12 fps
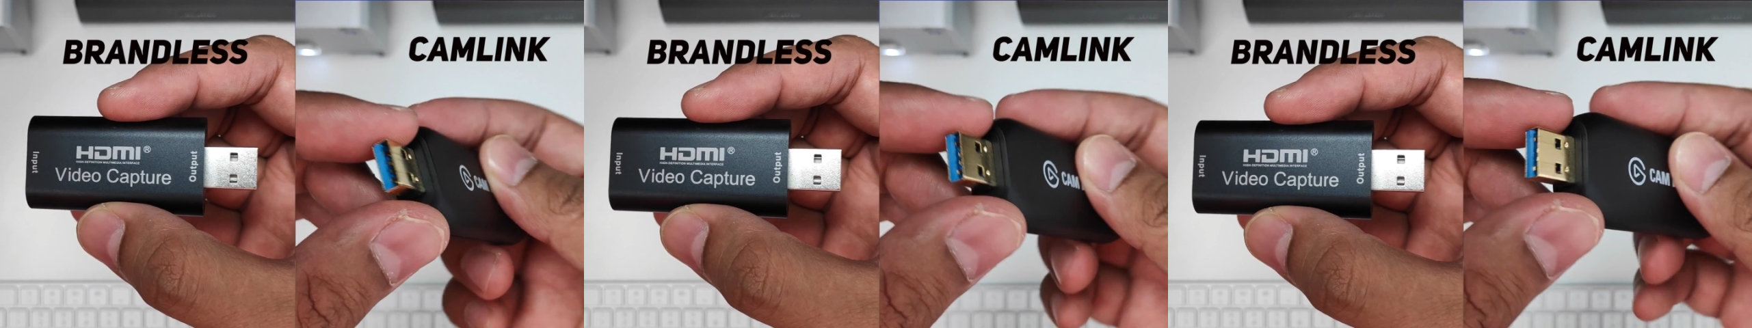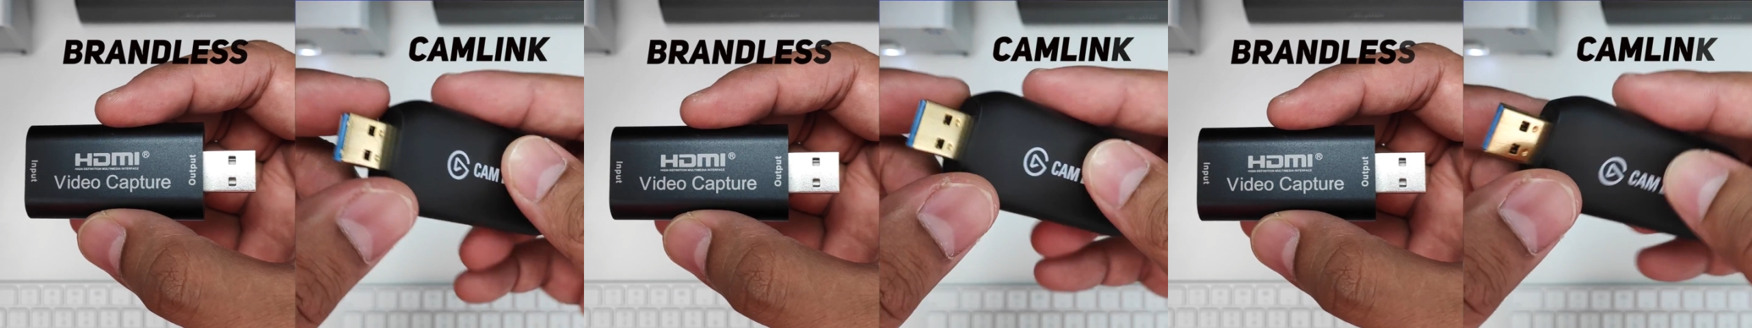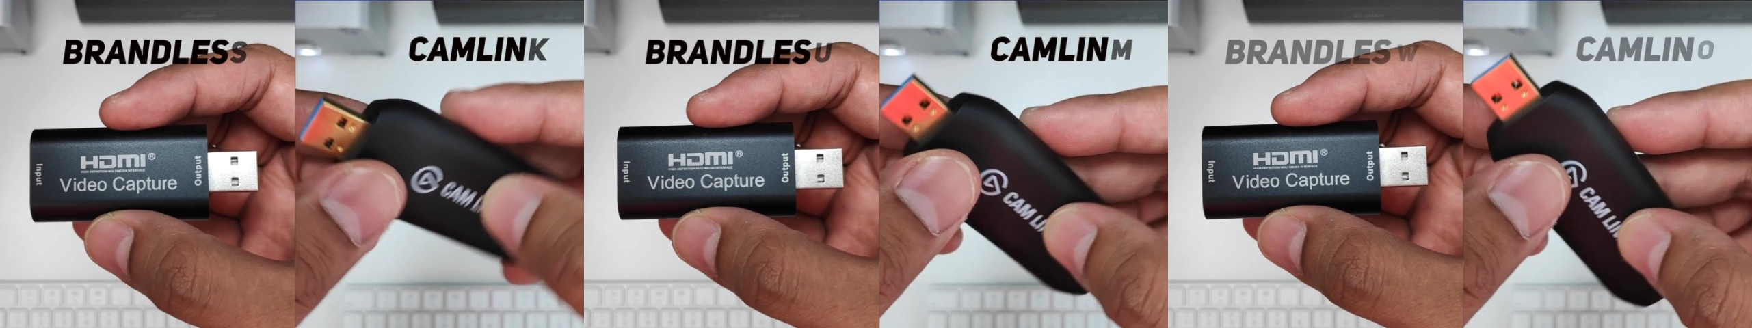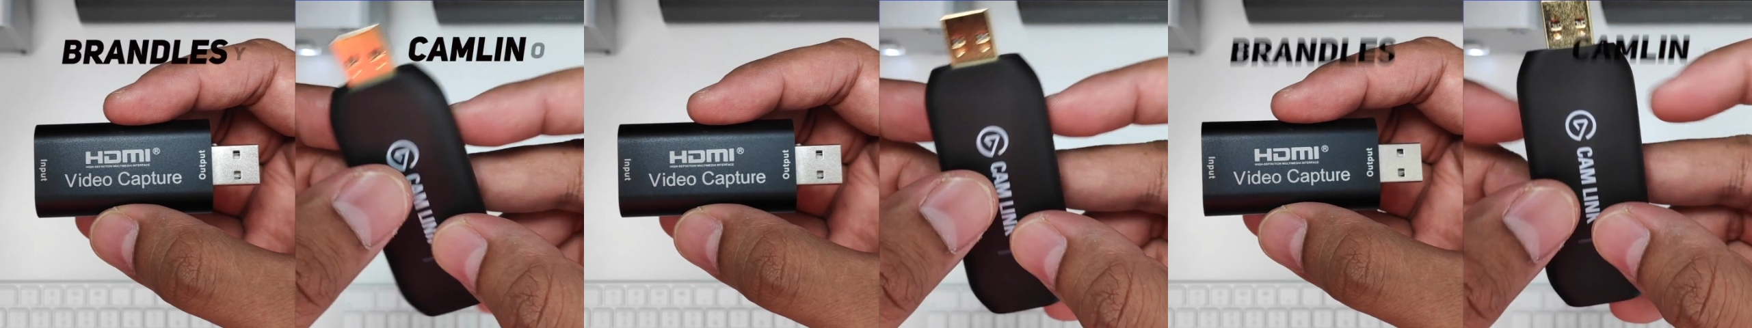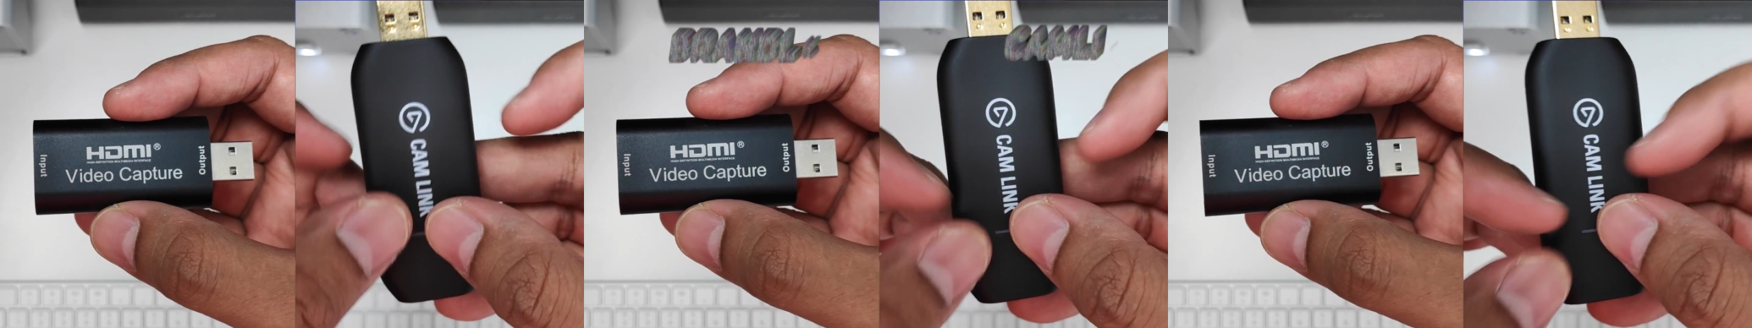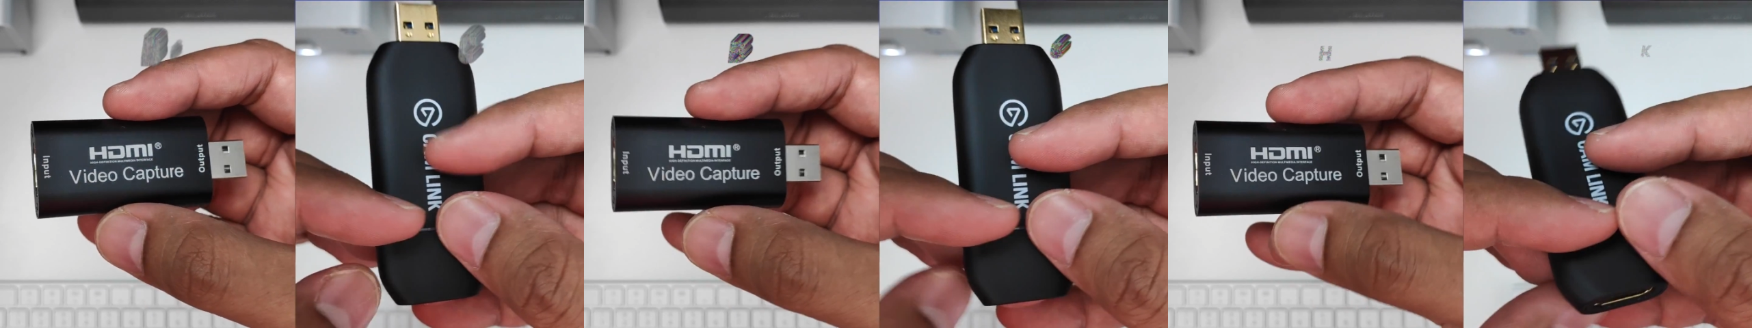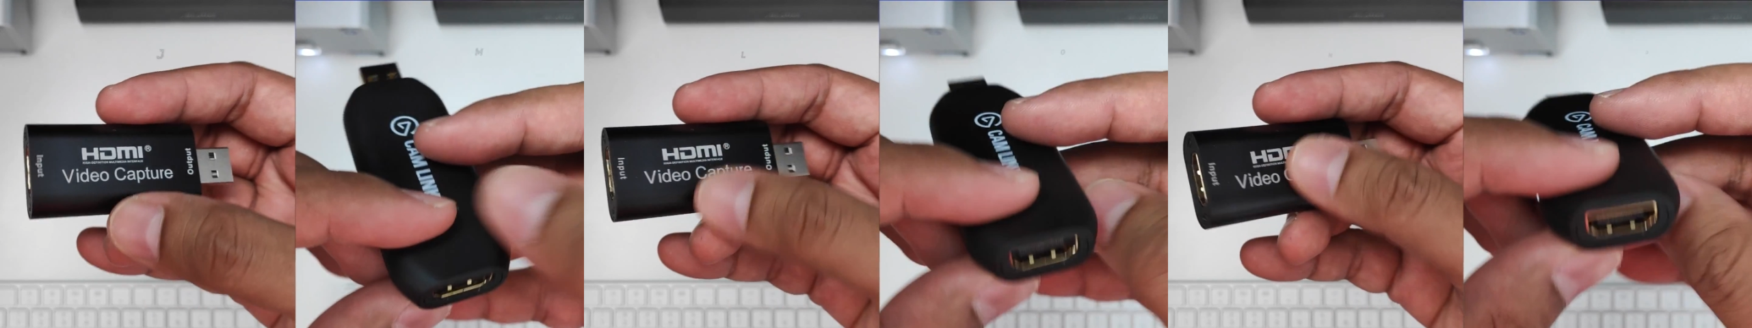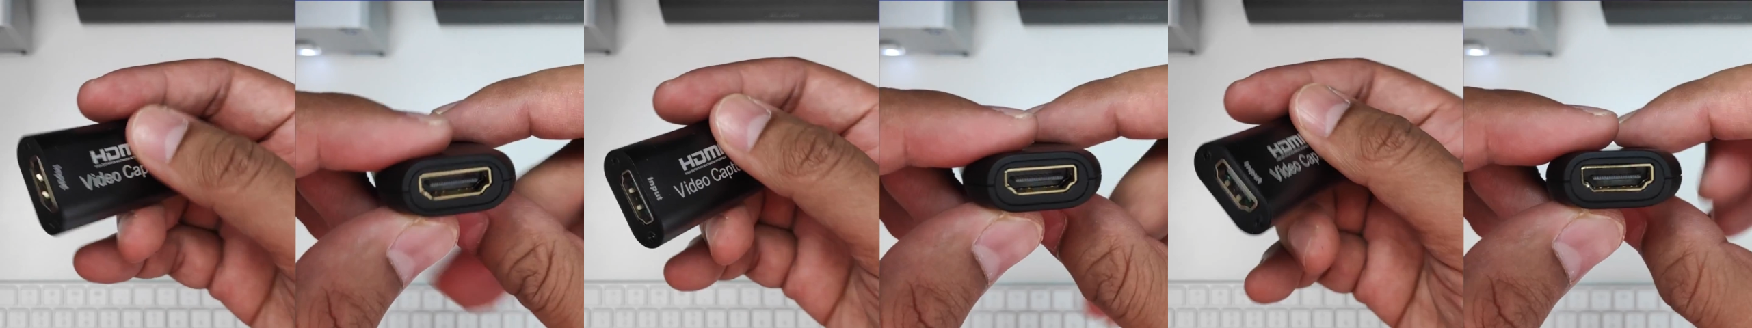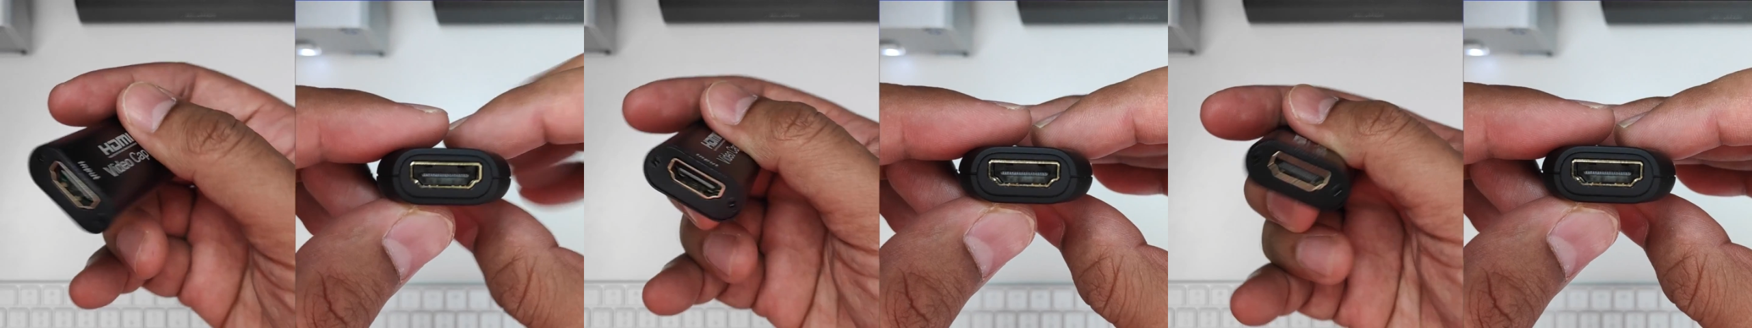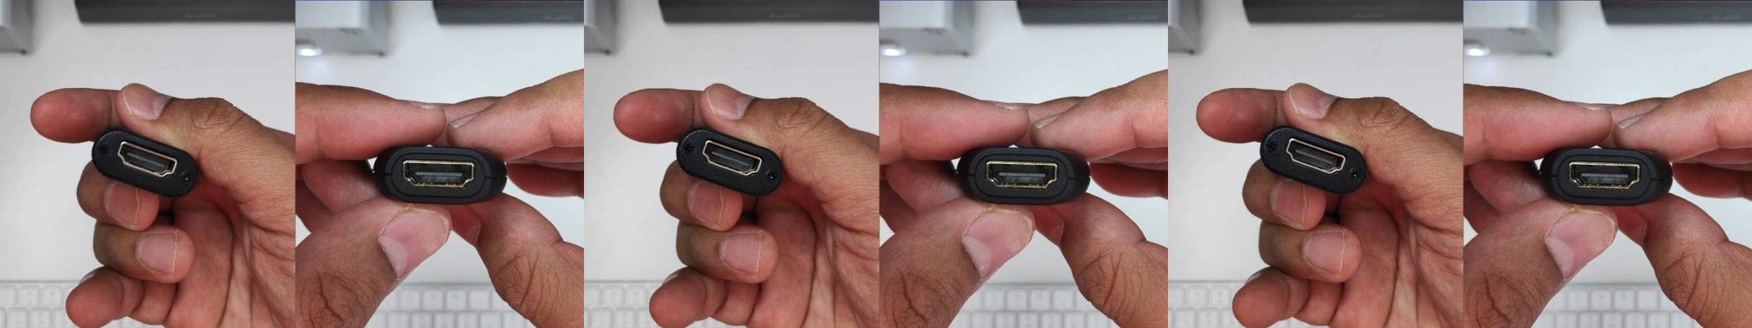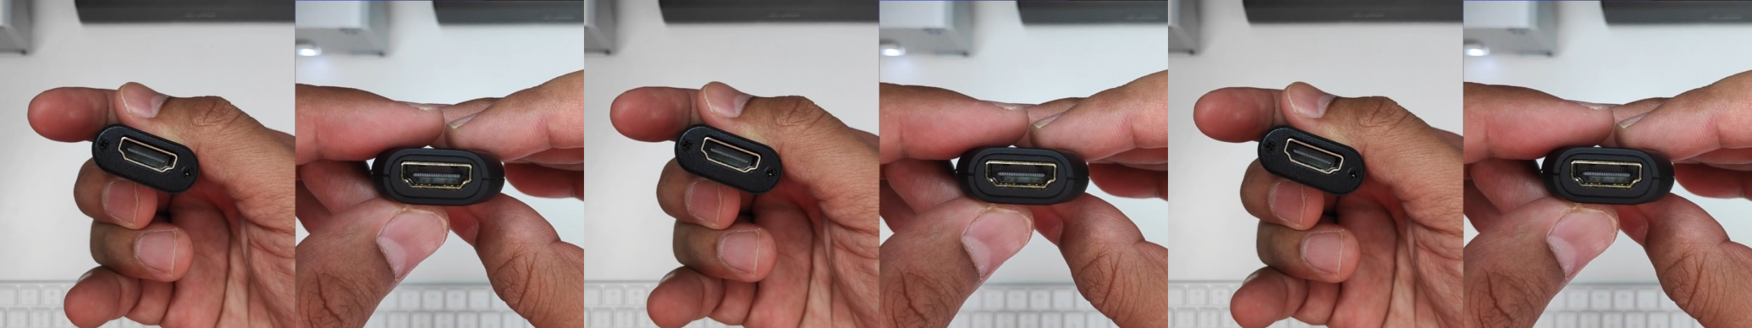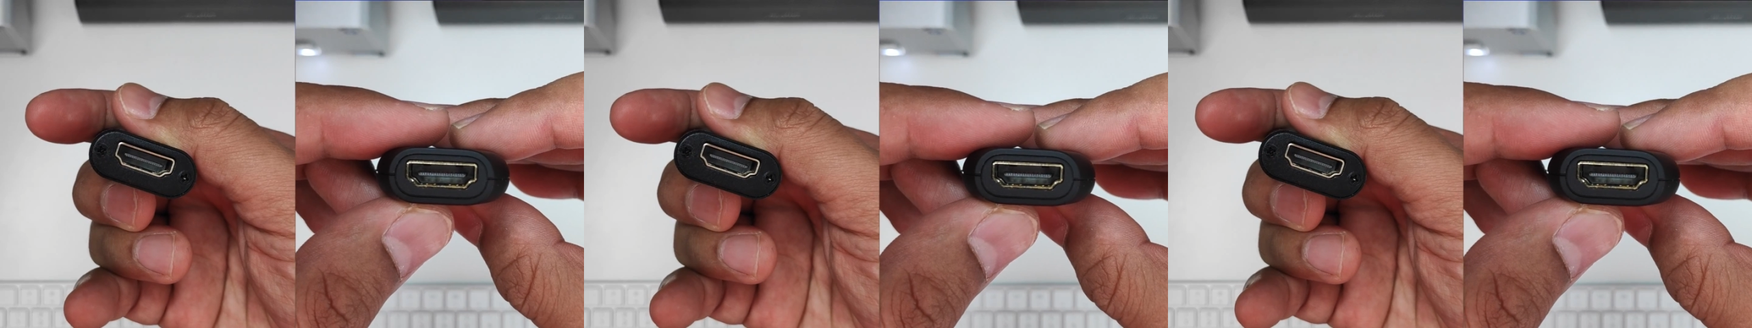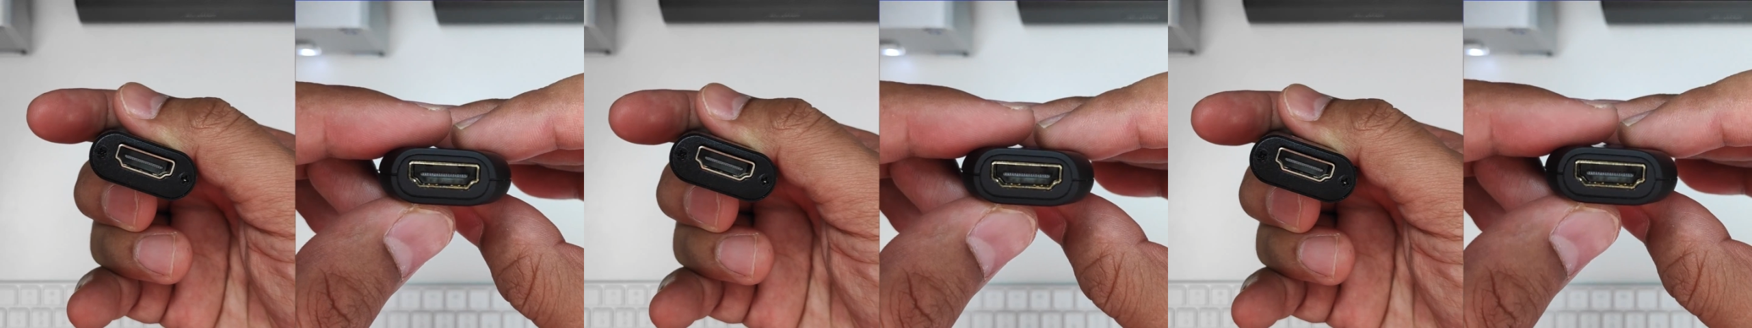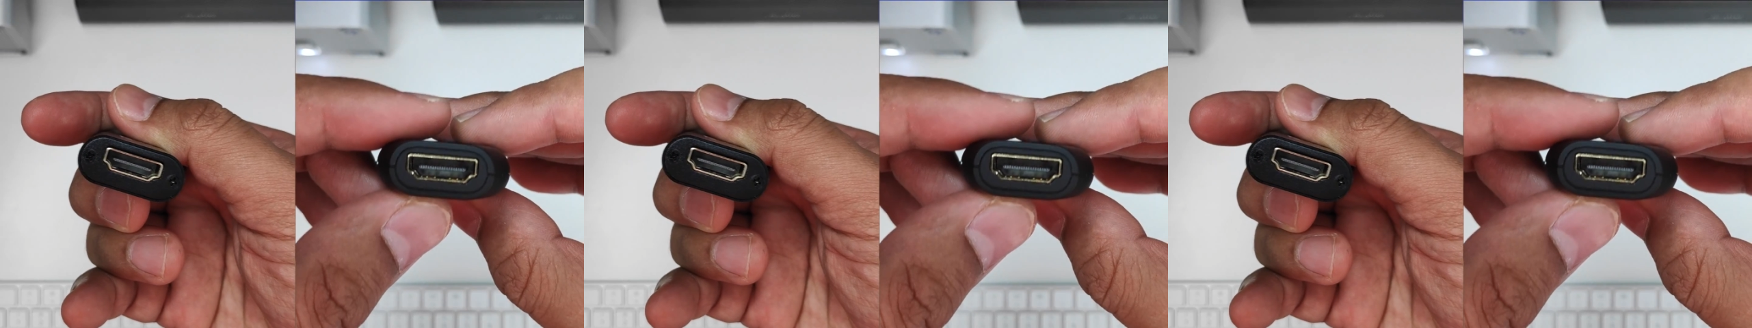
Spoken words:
Nobody's mouth can be seen.